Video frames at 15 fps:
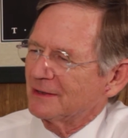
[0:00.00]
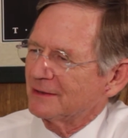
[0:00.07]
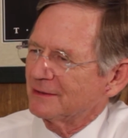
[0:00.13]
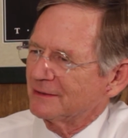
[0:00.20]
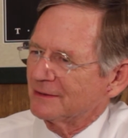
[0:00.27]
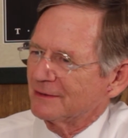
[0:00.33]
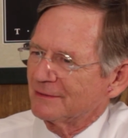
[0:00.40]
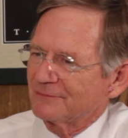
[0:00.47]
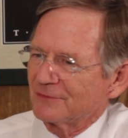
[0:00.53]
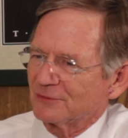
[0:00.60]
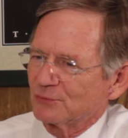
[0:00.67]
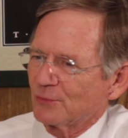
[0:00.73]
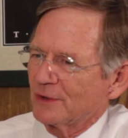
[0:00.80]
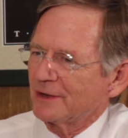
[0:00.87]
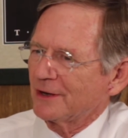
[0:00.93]
And uh, if
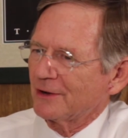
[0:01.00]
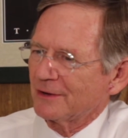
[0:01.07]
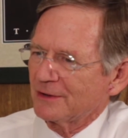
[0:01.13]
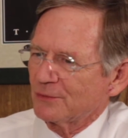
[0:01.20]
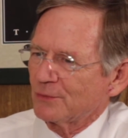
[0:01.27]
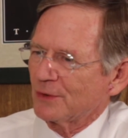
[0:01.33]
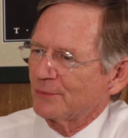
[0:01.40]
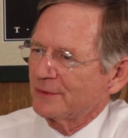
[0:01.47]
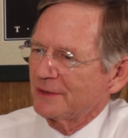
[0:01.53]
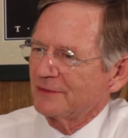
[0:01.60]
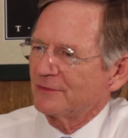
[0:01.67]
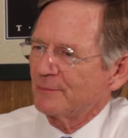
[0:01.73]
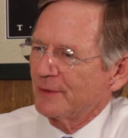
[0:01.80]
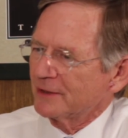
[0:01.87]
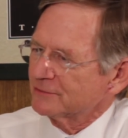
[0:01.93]
there's one area where we
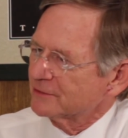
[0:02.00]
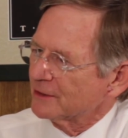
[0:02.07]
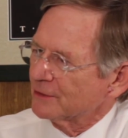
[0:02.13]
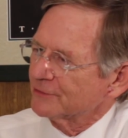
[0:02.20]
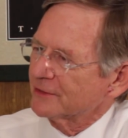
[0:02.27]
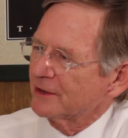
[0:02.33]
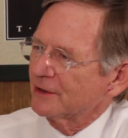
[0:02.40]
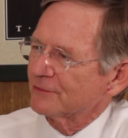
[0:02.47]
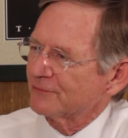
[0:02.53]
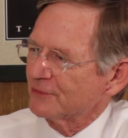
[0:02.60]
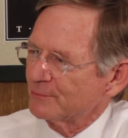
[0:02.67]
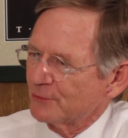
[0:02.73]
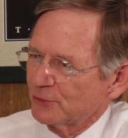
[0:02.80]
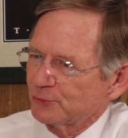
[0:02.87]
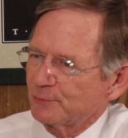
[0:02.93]
need the best health care
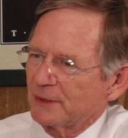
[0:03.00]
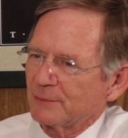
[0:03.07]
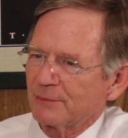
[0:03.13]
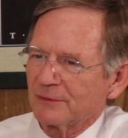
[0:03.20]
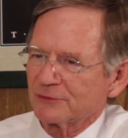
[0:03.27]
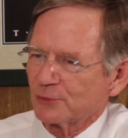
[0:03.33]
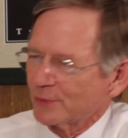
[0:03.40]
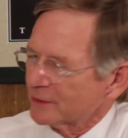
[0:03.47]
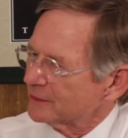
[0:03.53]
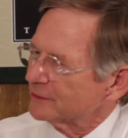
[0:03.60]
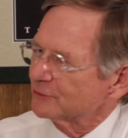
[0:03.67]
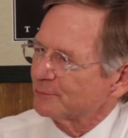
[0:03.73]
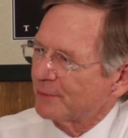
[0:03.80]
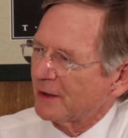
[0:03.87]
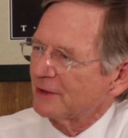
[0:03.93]
for the most people as
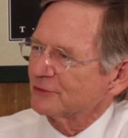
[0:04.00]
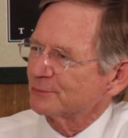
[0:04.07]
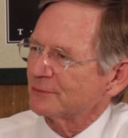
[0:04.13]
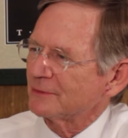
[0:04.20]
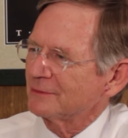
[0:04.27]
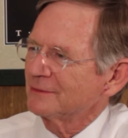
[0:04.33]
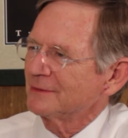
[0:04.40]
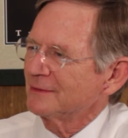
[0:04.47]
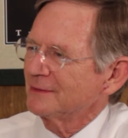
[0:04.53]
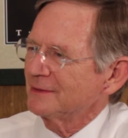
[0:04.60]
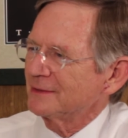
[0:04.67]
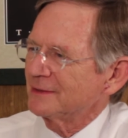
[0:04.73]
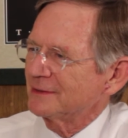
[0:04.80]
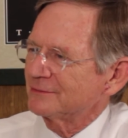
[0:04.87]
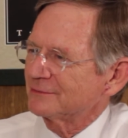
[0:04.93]
quickly as possible,
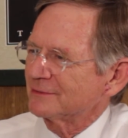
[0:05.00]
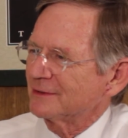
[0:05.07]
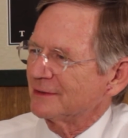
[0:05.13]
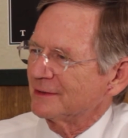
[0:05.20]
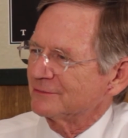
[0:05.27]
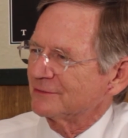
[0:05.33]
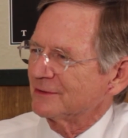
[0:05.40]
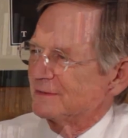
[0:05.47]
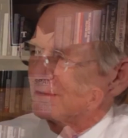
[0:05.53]
It's, a, it's